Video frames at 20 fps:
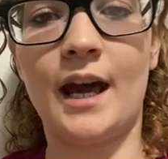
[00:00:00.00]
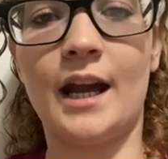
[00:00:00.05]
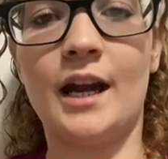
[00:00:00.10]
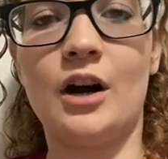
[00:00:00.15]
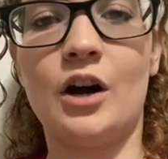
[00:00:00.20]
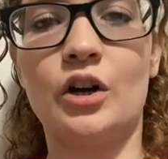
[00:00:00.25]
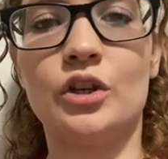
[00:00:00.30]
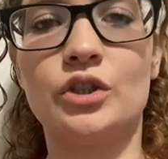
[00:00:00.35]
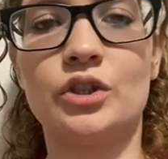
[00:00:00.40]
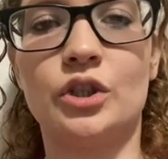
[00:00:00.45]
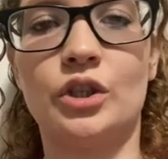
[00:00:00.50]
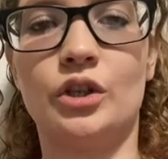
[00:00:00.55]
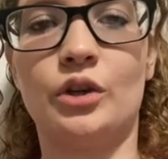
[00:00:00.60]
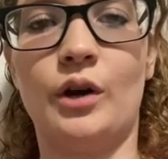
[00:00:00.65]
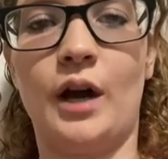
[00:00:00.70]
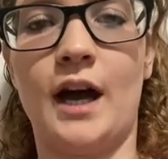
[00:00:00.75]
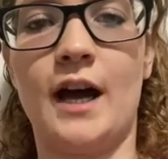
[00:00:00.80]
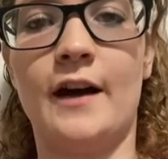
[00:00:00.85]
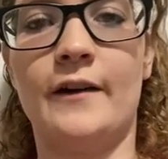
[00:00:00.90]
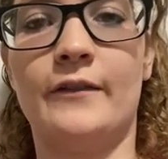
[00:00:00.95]
also
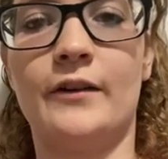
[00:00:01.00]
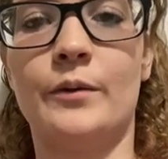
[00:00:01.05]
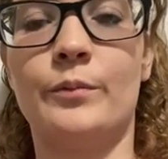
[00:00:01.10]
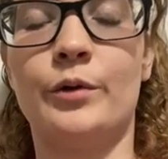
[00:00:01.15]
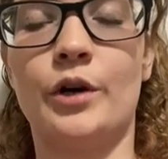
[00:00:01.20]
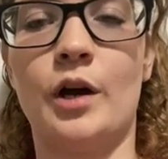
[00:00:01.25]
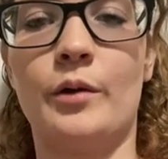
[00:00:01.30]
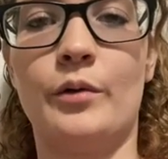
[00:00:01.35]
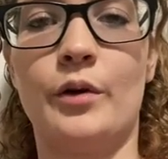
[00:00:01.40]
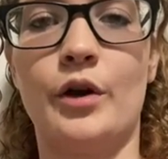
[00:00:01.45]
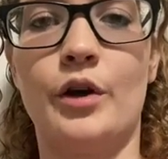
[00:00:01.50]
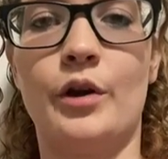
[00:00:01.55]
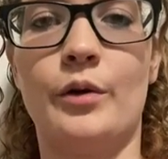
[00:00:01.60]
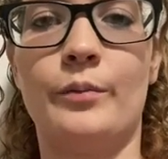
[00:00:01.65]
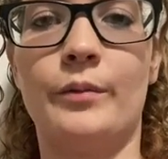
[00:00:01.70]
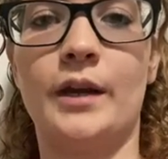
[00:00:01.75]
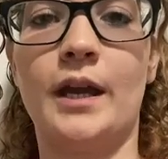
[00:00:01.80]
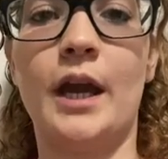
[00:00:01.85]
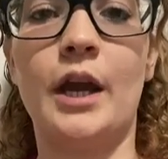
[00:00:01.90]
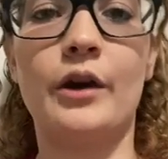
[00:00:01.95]
have a
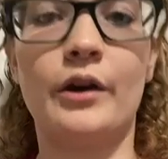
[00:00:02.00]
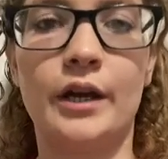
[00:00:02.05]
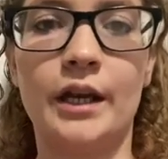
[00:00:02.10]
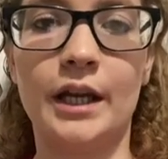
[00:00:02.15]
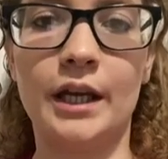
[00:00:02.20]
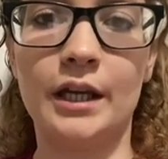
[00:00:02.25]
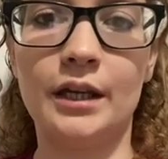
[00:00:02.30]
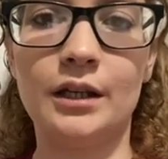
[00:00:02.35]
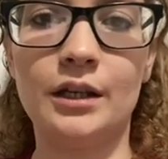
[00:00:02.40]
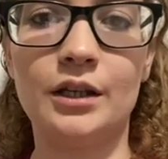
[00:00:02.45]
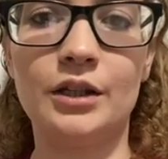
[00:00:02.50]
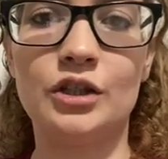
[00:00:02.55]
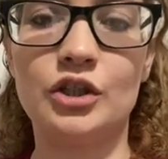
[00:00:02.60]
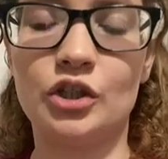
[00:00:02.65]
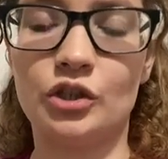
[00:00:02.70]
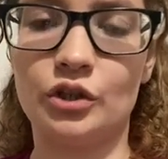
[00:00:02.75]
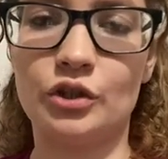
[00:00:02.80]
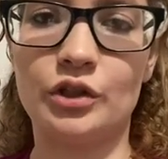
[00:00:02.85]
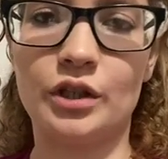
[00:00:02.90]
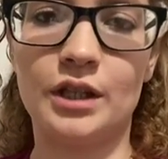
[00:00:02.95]
problem carrying
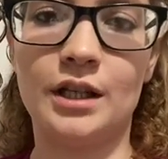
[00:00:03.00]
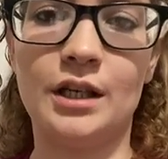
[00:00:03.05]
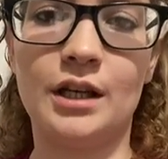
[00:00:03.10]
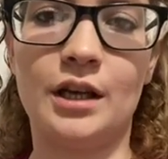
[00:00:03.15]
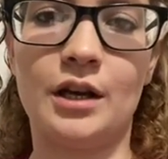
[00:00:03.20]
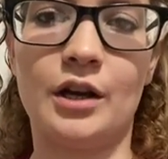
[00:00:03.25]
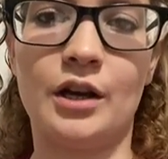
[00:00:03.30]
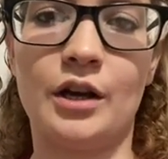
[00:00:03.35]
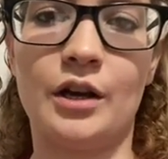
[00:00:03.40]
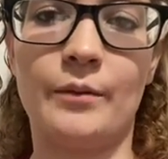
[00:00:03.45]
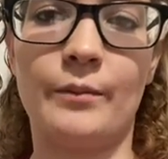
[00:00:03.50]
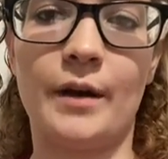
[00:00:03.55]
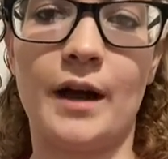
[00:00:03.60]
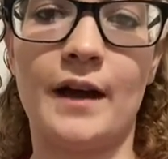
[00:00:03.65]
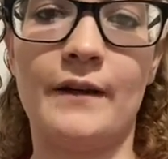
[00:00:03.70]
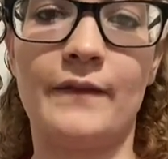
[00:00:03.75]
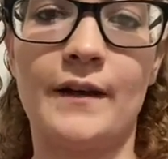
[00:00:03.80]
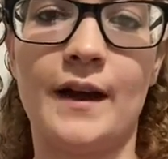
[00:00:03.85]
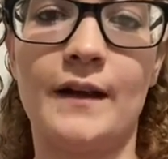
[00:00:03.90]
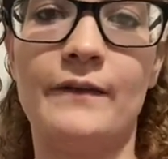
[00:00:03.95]
children.
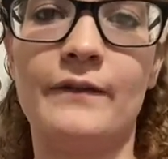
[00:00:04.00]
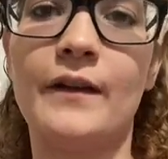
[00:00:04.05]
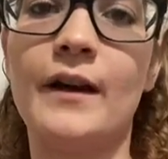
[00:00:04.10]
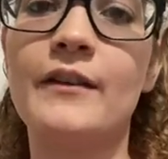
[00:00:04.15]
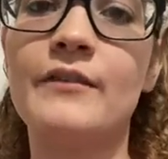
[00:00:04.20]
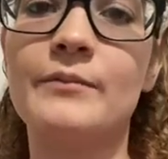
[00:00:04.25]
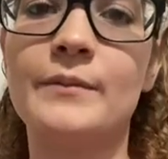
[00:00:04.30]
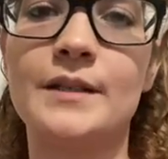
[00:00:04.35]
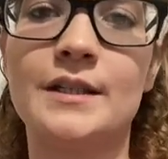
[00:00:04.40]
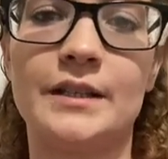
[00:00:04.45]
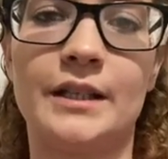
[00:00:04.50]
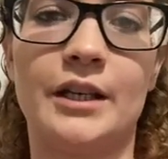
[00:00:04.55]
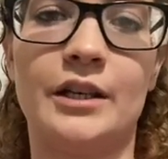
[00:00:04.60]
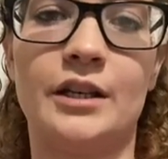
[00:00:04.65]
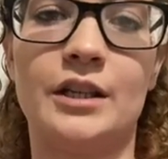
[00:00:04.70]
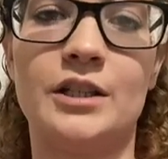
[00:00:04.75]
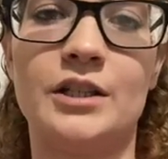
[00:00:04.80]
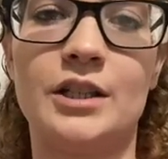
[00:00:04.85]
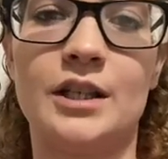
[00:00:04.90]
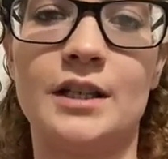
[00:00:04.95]
I've had 5
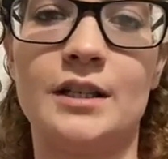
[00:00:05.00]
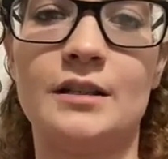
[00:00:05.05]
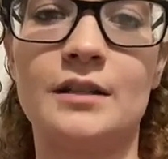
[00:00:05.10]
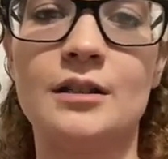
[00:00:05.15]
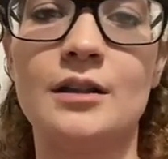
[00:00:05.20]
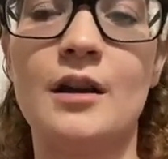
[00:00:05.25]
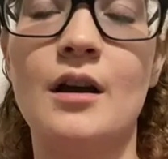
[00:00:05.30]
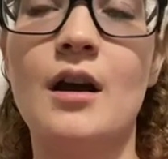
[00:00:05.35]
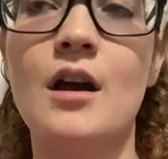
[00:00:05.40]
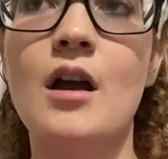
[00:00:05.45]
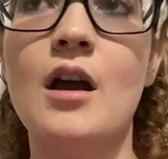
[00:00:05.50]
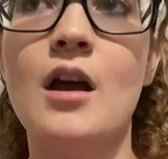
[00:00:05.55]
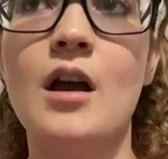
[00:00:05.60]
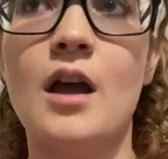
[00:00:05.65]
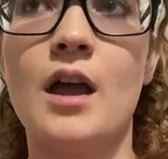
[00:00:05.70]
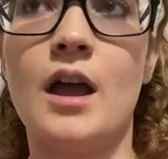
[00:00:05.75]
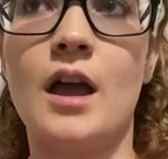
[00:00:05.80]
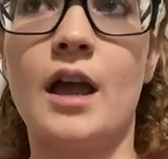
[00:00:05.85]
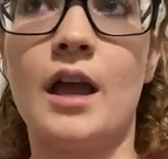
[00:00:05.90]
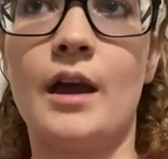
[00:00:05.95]
miscarriages,
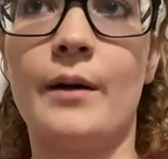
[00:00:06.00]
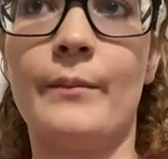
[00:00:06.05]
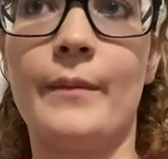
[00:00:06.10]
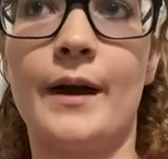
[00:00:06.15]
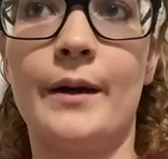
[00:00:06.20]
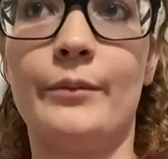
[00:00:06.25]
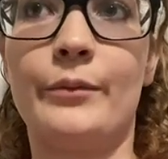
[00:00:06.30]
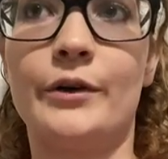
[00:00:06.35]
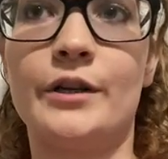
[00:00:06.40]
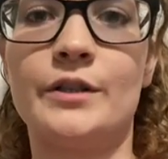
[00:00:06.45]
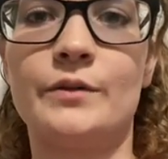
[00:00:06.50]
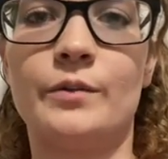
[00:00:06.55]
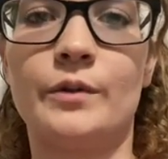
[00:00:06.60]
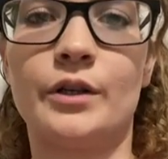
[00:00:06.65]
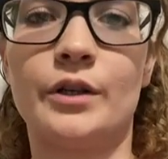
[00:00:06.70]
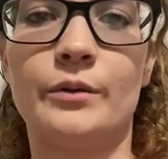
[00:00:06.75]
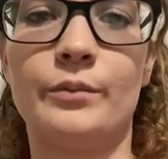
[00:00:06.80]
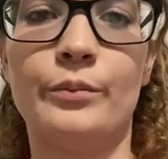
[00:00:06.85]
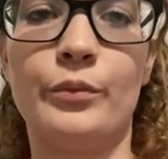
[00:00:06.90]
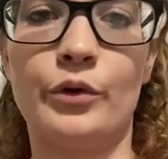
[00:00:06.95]
and my boys
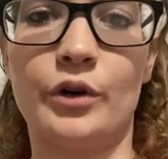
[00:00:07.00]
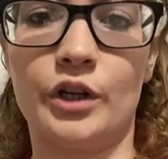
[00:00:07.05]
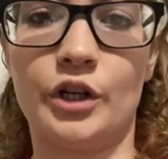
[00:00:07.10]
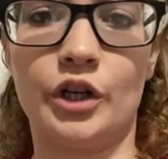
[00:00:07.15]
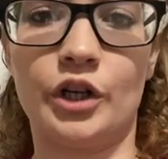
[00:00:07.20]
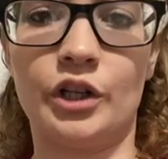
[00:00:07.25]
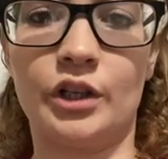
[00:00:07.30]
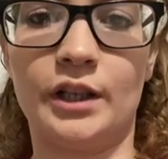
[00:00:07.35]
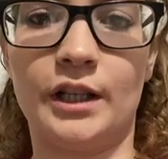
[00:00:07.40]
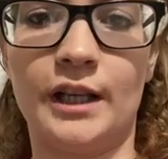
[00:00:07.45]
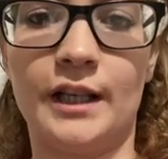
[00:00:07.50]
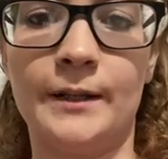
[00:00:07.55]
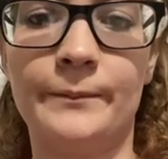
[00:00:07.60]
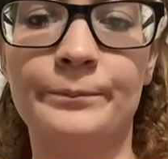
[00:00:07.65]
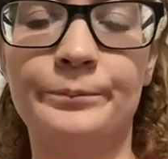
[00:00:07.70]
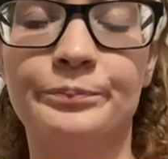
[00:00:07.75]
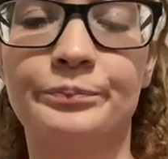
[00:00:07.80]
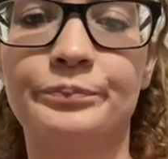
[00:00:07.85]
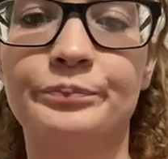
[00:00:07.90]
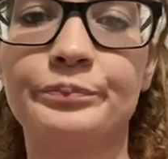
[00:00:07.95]
were born early.
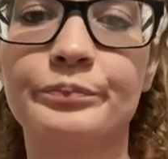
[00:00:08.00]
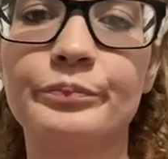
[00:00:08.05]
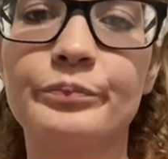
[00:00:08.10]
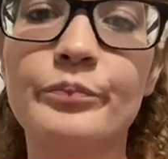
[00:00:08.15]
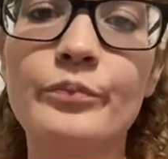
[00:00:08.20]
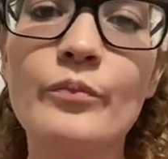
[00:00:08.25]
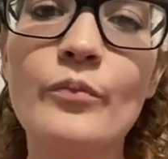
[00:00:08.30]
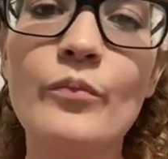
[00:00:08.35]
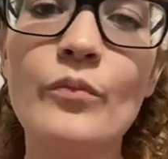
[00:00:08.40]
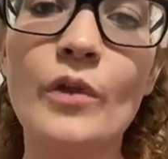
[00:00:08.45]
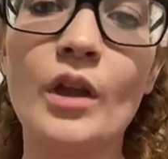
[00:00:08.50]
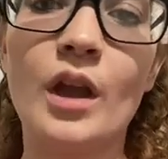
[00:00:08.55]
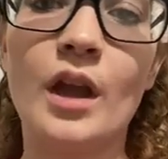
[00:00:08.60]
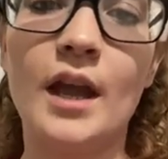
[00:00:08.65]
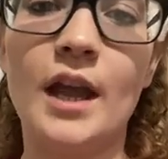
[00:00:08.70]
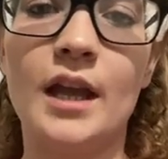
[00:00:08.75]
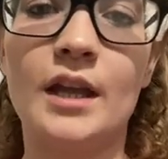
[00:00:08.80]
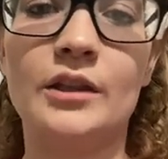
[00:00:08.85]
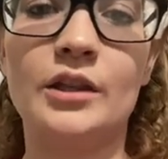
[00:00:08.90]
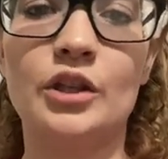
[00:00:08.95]

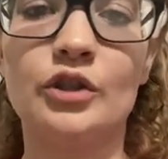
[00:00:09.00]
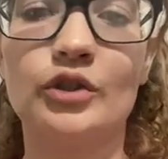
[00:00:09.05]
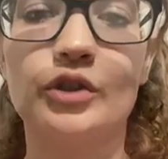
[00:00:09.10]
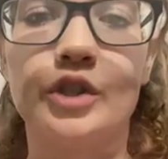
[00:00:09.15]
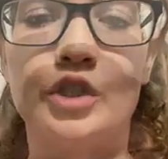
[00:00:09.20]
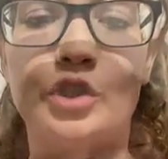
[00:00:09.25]
In those 2